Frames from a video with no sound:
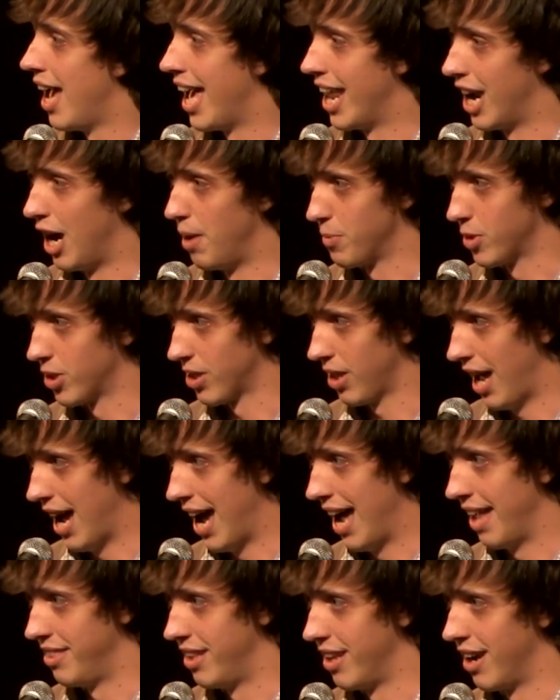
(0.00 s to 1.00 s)
And I'm
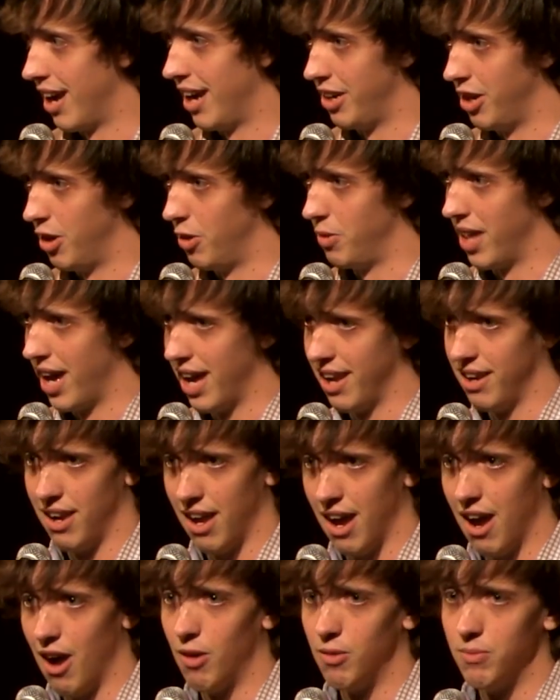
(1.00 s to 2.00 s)
glad that I know that
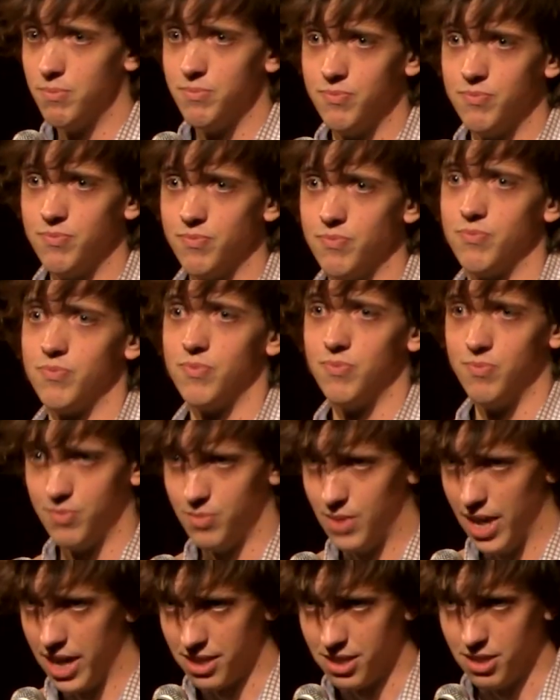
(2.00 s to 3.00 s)
now.
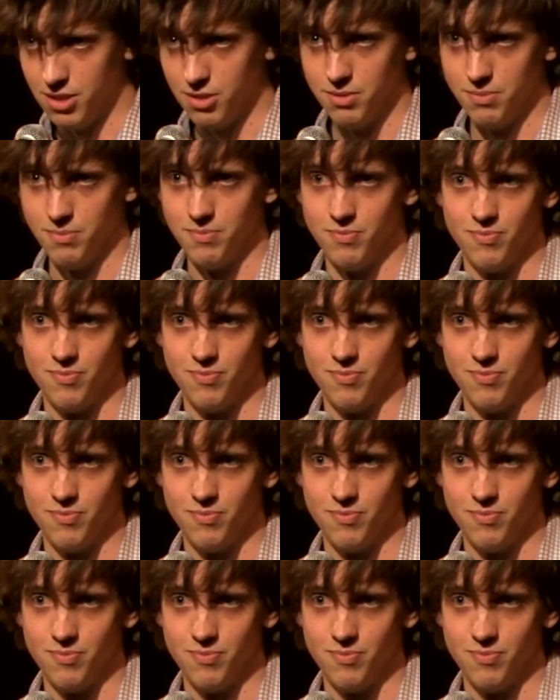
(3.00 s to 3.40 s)
Thank you.